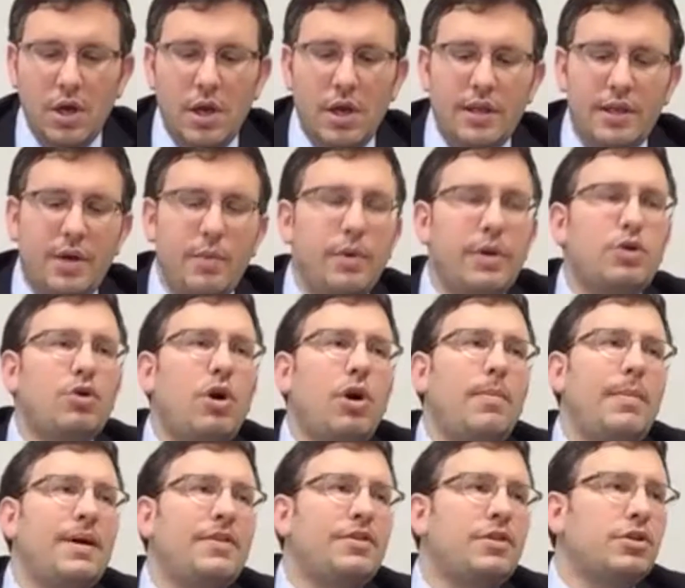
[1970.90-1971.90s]
Then we talk
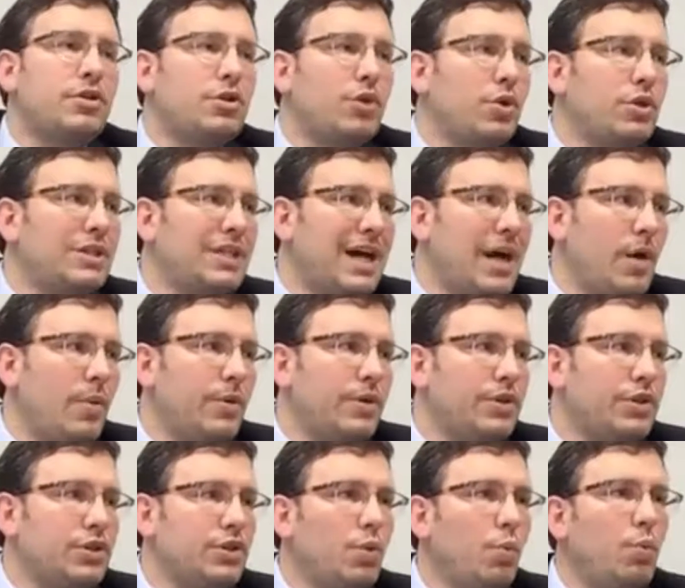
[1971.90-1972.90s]
about the Sotah, which
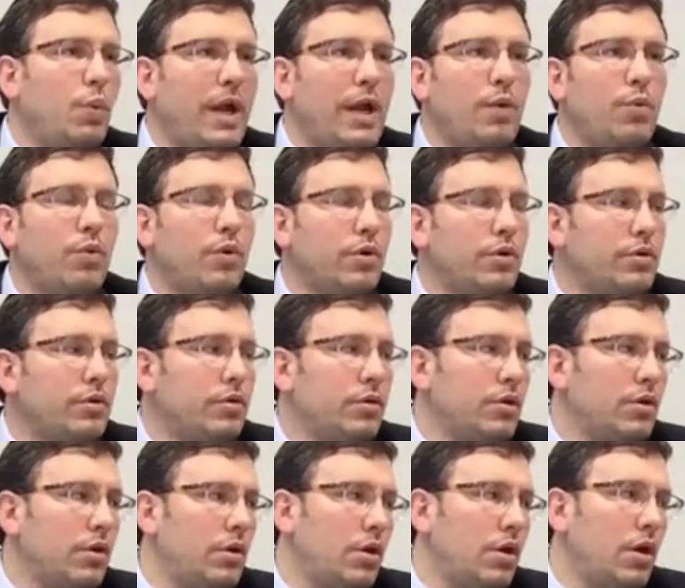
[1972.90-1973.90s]
is the wayward,
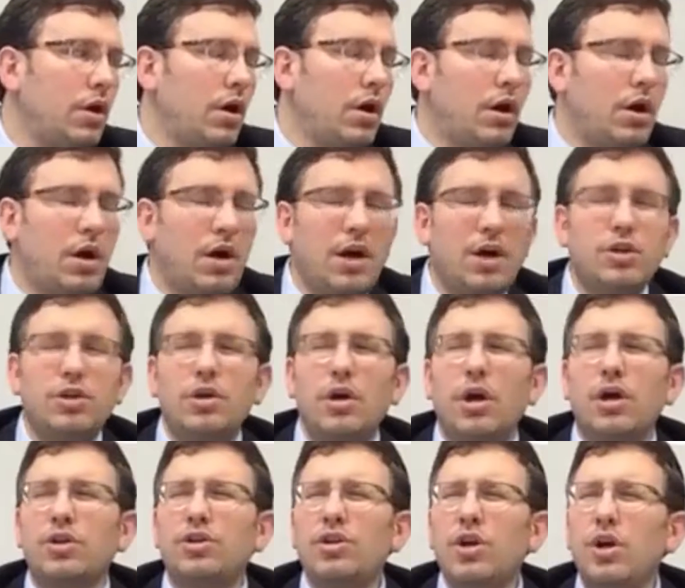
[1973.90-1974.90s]

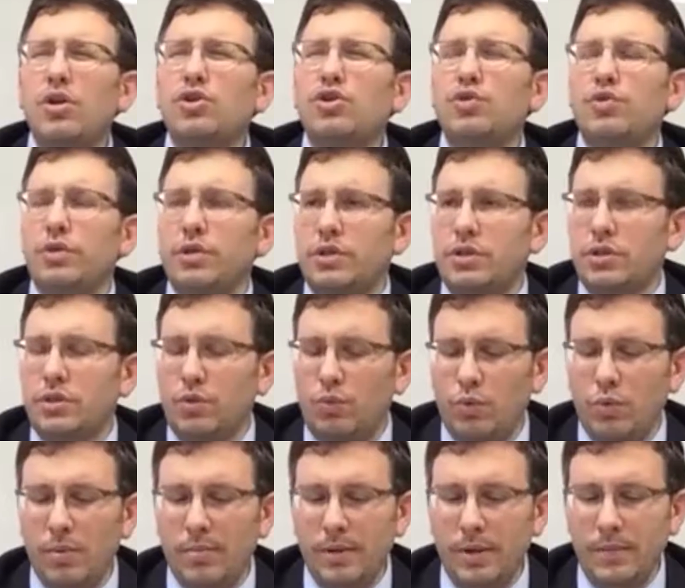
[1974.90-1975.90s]
adulterous
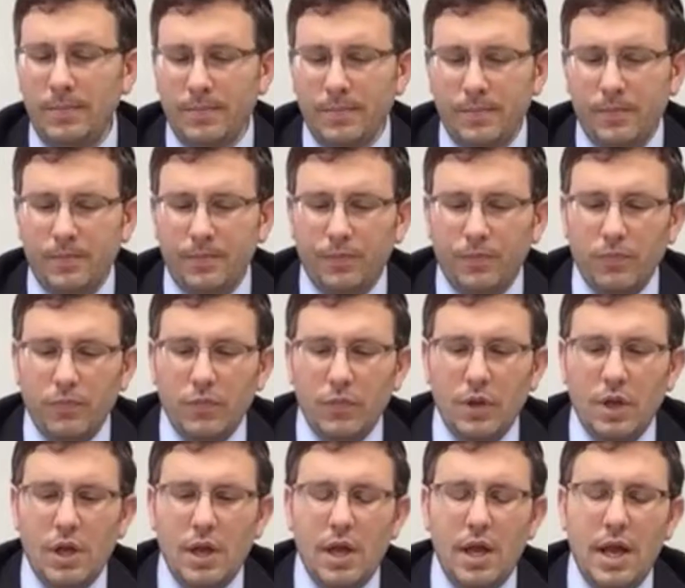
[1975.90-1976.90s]
woman,
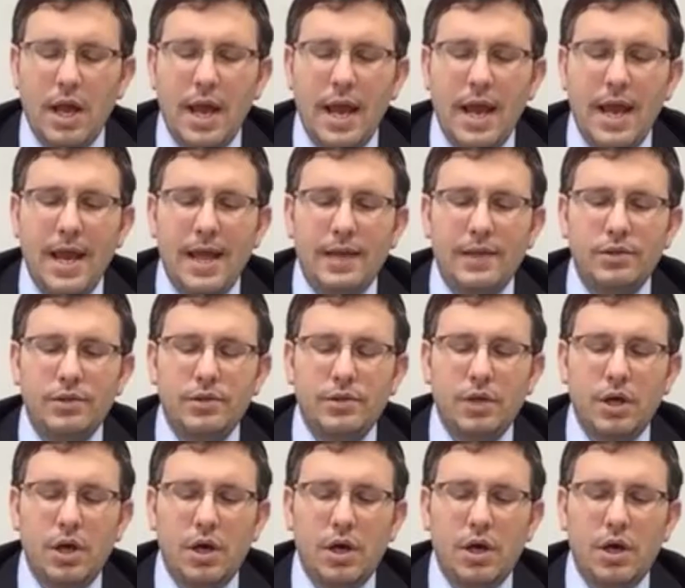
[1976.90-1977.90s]
and
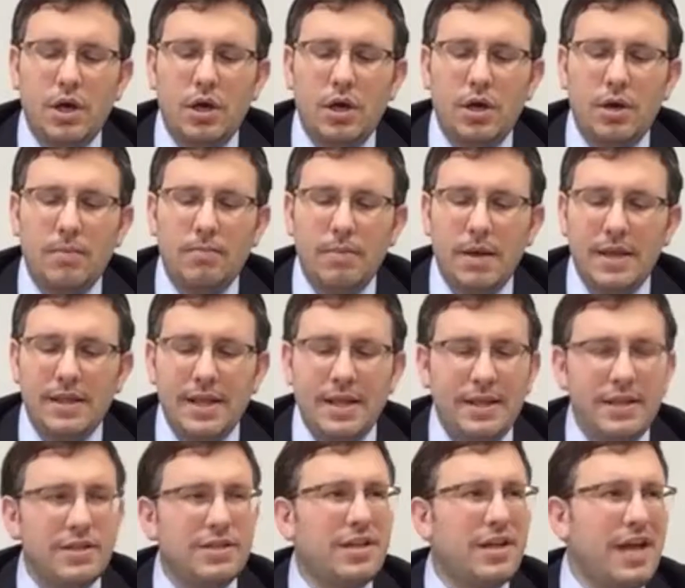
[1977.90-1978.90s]
then
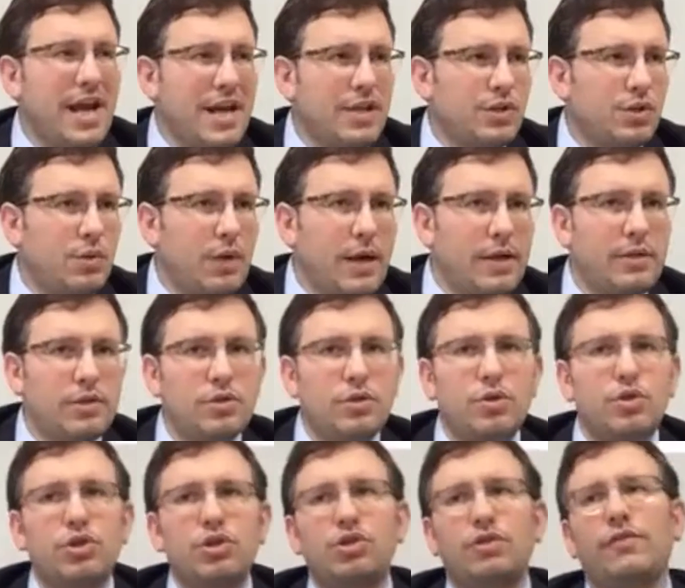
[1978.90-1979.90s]
there's the Nazarite. So
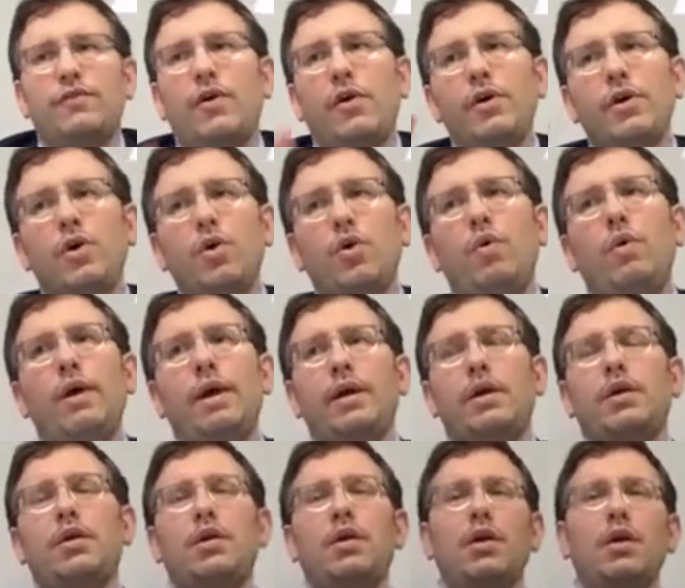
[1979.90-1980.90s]
just a very quick.